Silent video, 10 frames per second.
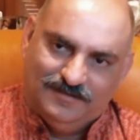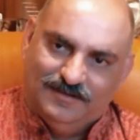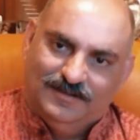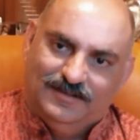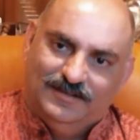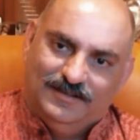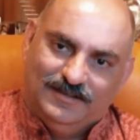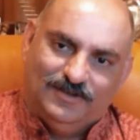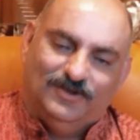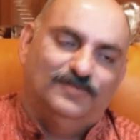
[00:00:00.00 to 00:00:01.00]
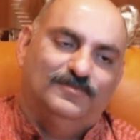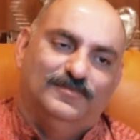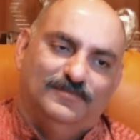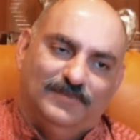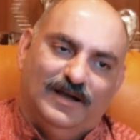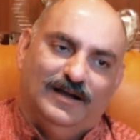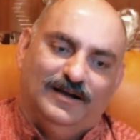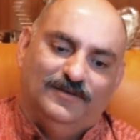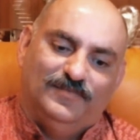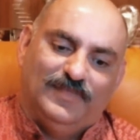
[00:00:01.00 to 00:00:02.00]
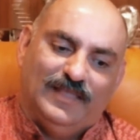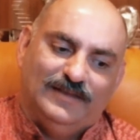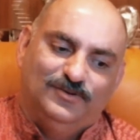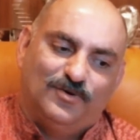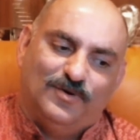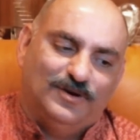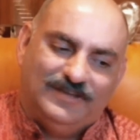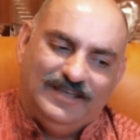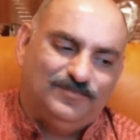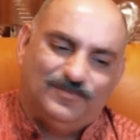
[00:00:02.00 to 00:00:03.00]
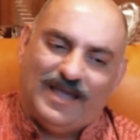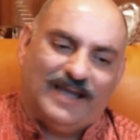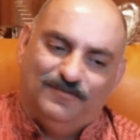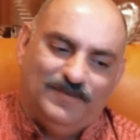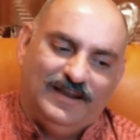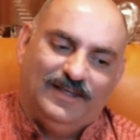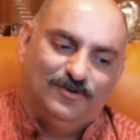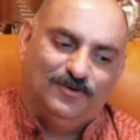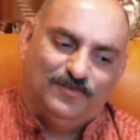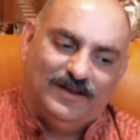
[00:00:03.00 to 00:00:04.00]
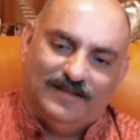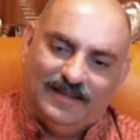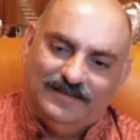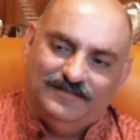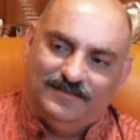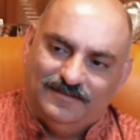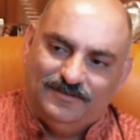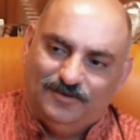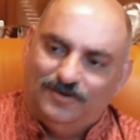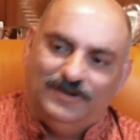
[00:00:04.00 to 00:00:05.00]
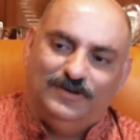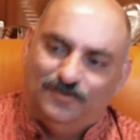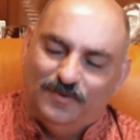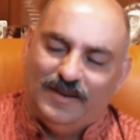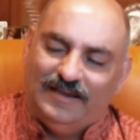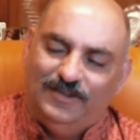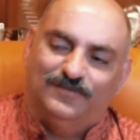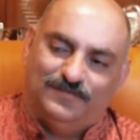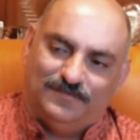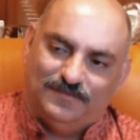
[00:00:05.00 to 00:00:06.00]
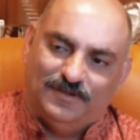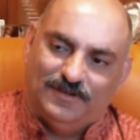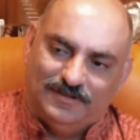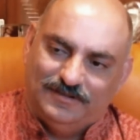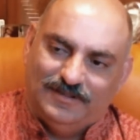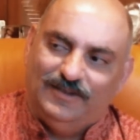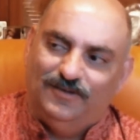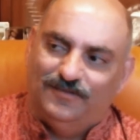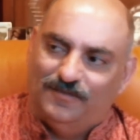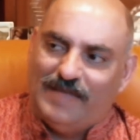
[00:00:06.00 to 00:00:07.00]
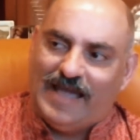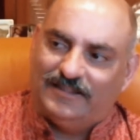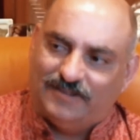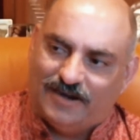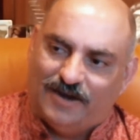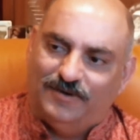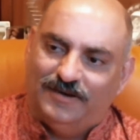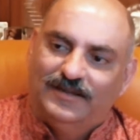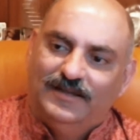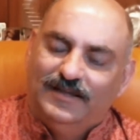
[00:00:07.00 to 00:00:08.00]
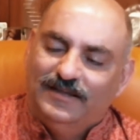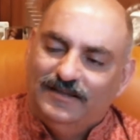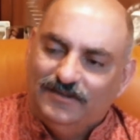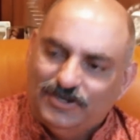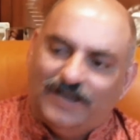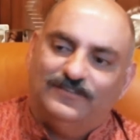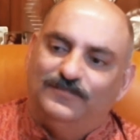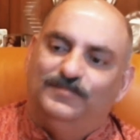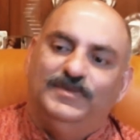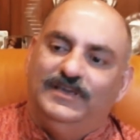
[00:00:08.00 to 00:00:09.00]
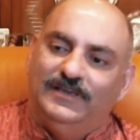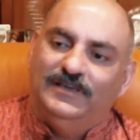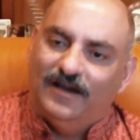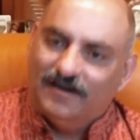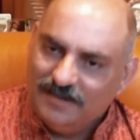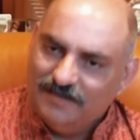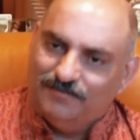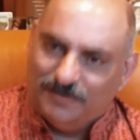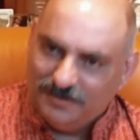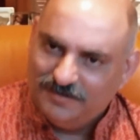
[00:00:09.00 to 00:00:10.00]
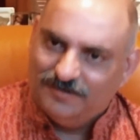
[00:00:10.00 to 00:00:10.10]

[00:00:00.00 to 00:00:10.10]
And you don't want to keep track of building goodwill, and you don't need to do any of the math around it. Just be a giver.